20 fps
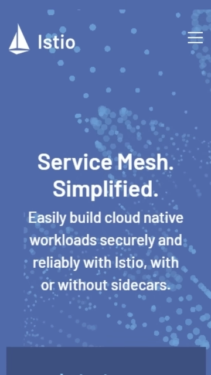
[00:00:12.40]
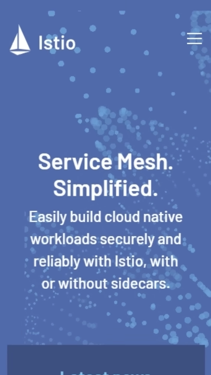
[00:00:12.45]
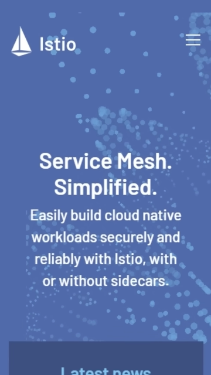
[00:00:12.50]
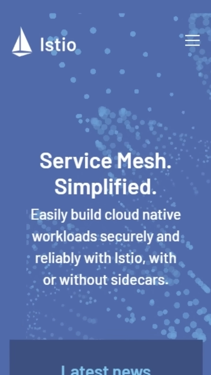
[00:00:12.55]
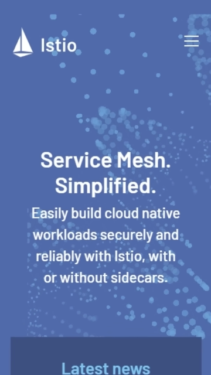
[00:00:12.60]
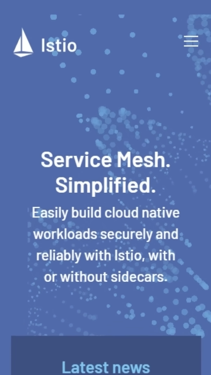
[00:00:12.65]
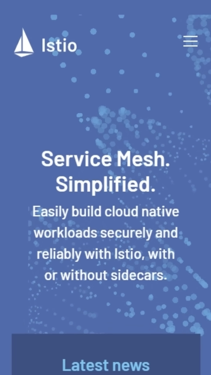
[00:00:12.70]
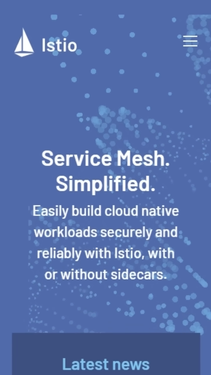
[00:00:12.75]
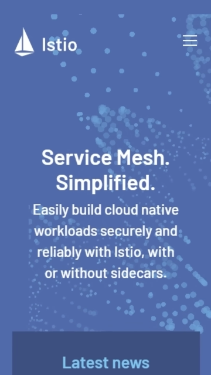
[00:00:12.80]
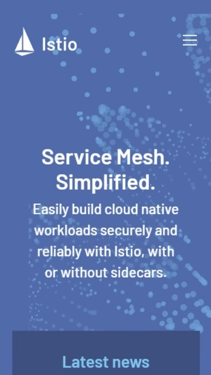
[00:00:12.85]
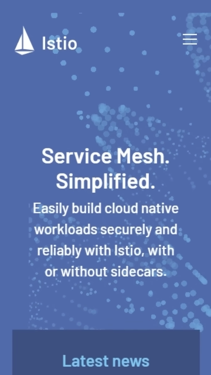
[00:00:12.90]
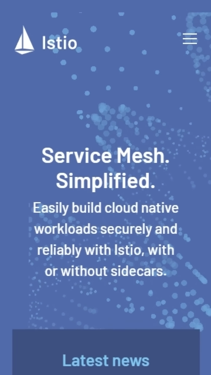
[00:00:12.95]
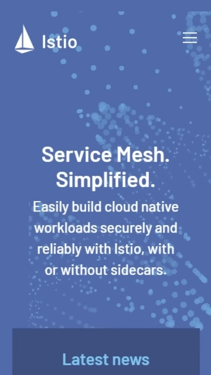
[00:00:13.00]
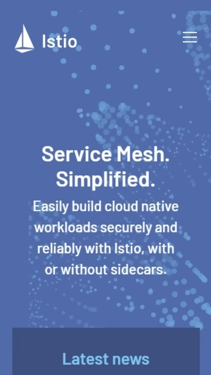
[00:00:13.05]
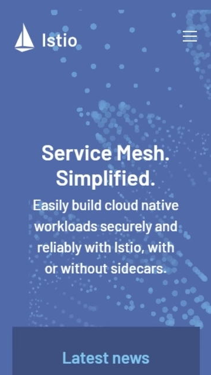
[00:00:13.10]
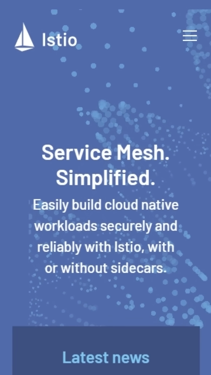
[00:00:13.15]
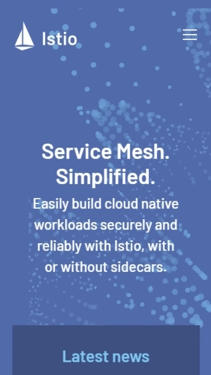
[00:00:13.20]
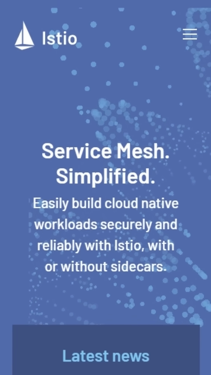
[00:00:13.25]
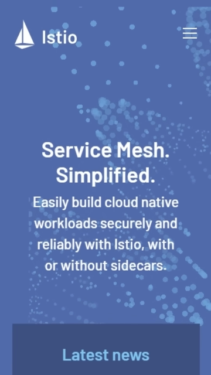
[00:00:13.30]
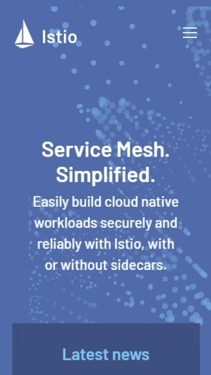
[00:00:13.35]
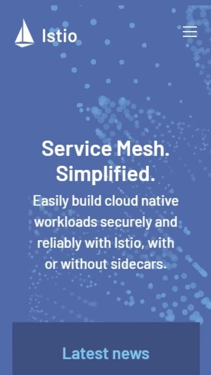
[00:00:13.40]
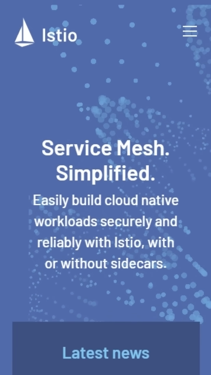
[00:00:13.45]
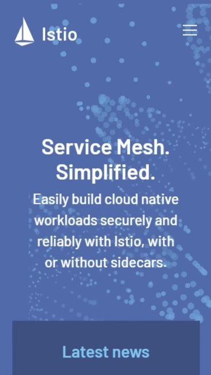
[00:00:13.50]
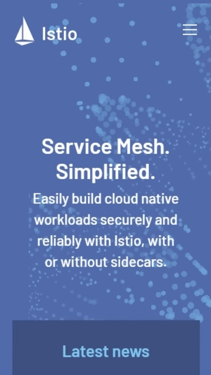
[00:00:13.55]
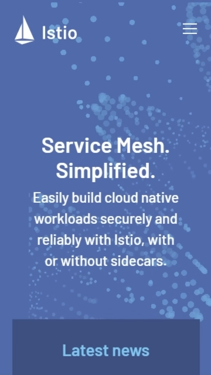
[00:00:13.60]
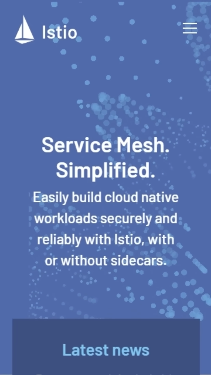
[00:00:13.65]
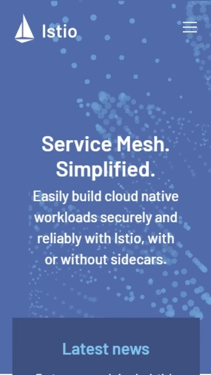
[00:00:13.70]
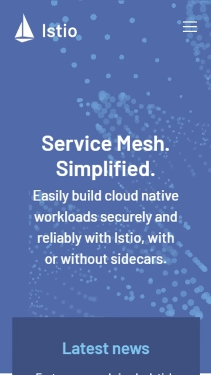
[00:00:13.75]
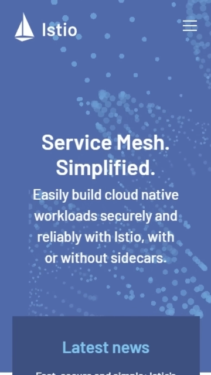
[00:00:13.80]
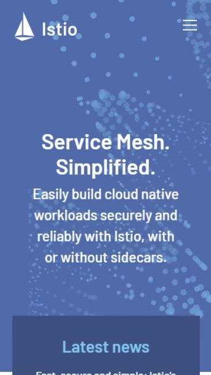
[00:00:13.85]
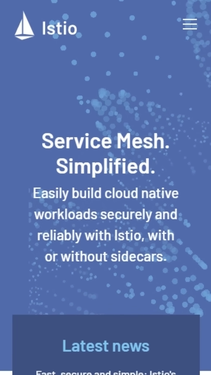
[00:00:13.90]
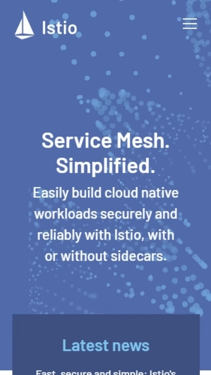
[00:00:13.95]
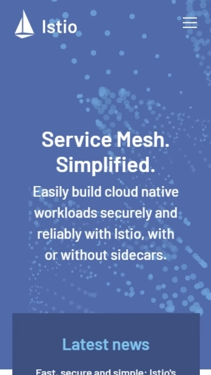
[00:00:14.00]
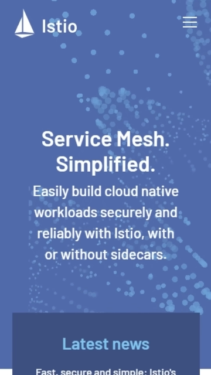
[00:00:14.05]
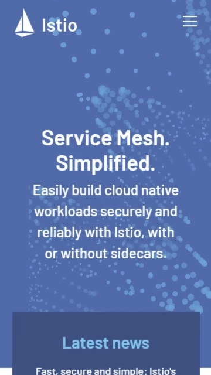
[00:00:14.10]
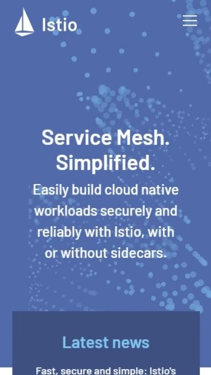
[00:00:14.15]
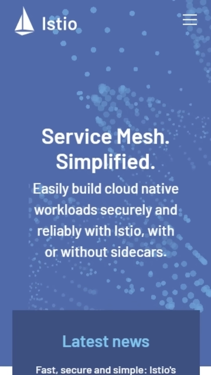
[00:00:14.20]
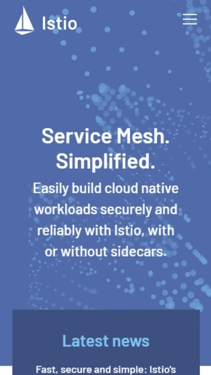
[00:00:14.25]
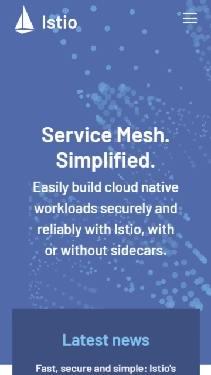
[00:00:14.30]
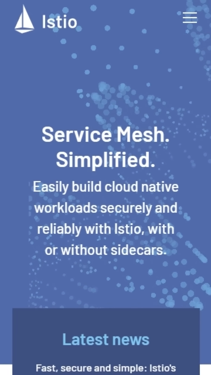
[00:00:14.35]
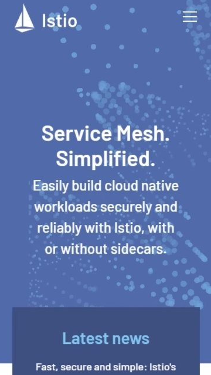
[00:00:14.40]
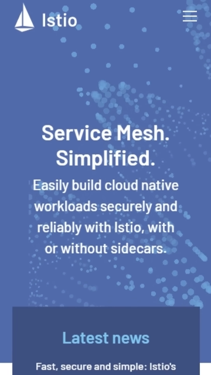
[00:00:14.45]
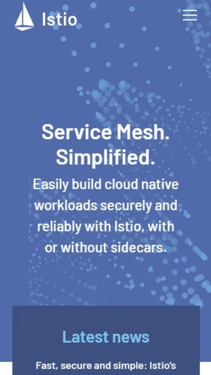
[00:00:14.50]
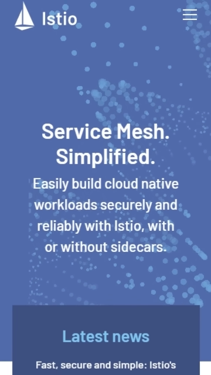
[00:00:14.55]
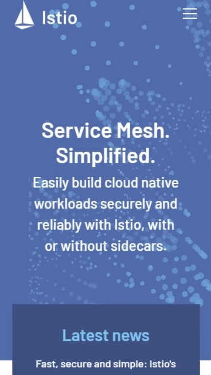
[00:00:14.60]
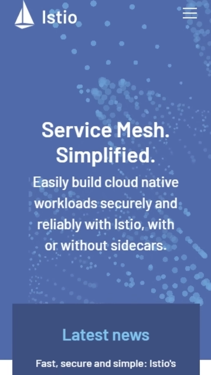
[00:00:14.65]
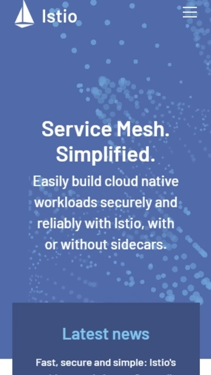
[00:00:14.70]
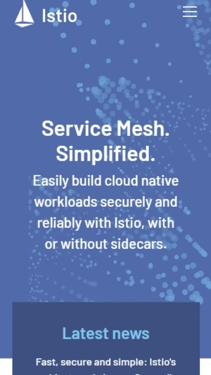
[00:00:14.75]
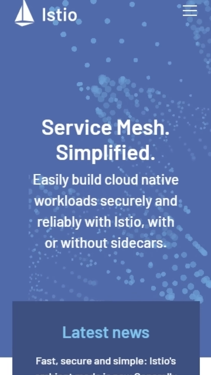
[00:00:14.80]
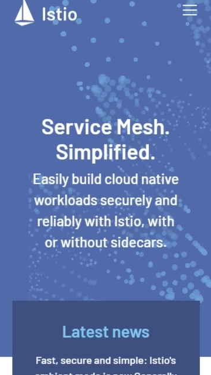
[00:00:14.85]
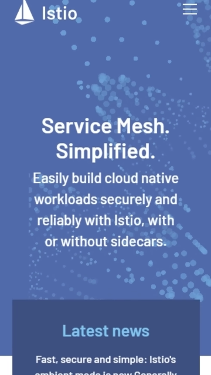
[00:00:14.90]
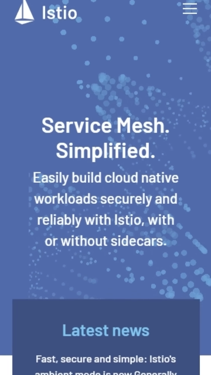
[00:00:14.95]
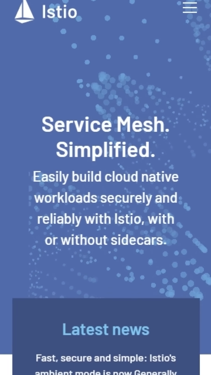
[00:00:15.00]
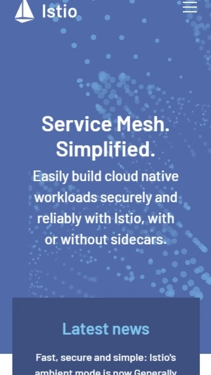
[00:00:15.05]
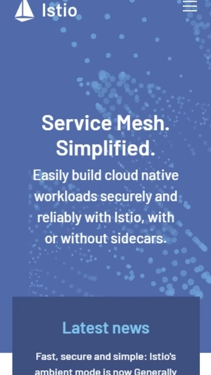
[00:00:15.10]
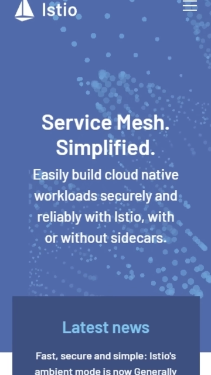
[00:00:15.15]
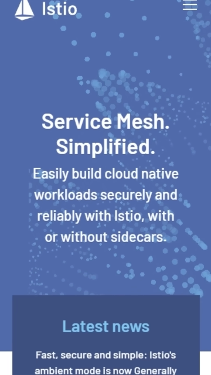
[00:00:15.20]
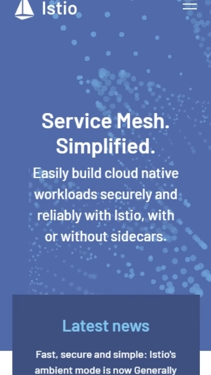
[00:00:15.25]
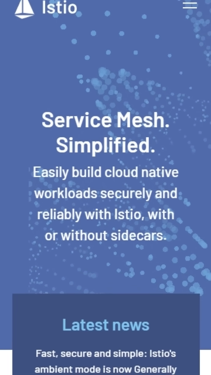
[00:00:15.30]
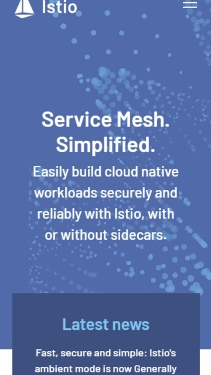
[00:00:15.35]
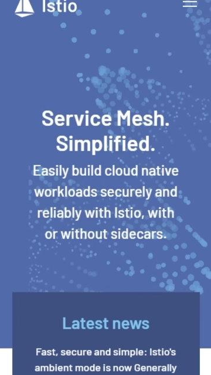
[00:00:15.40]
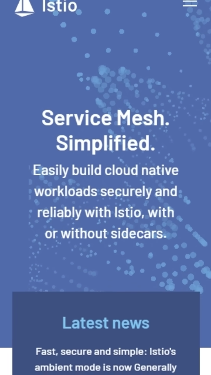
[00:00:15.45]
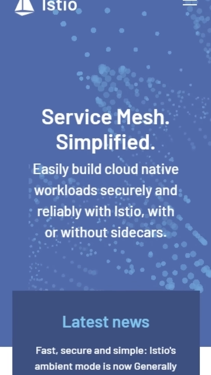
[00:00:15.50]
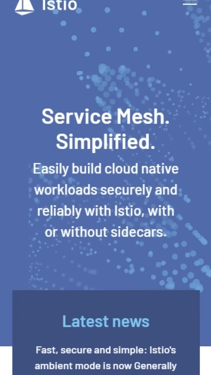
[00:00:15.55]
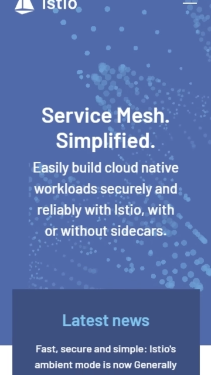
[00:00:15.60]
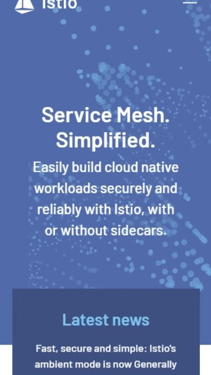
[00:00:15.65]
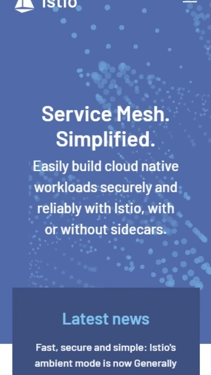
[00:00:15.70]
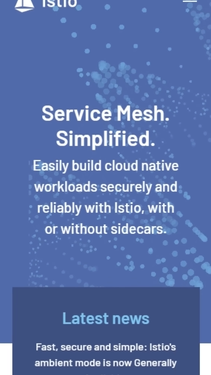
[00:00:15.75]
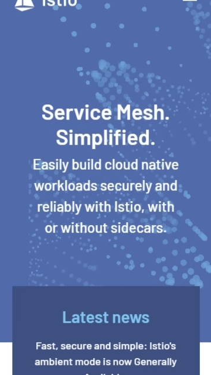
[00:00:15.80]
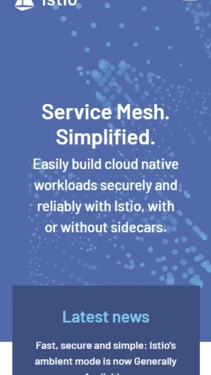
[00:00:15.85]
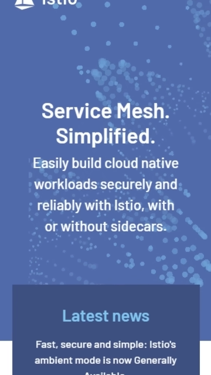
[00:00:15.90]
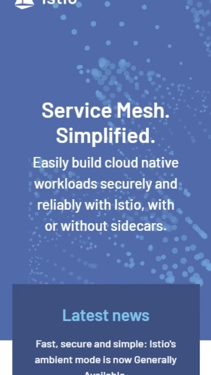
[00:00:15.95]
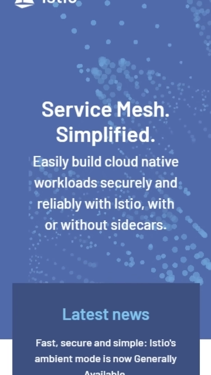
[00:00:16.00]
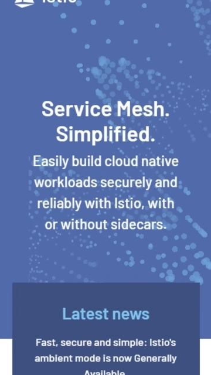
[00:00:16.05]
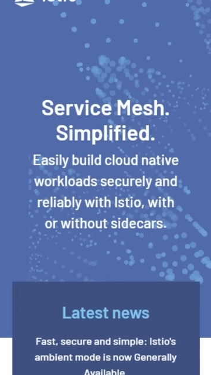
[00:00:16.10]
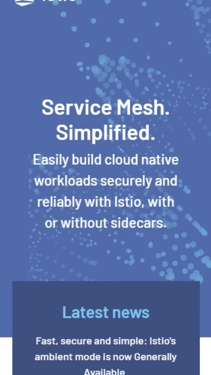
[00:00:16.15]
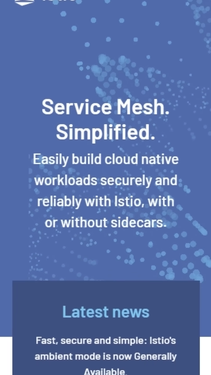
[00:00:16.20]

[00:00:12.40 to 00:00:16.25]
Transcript: [unreadable: no face in view]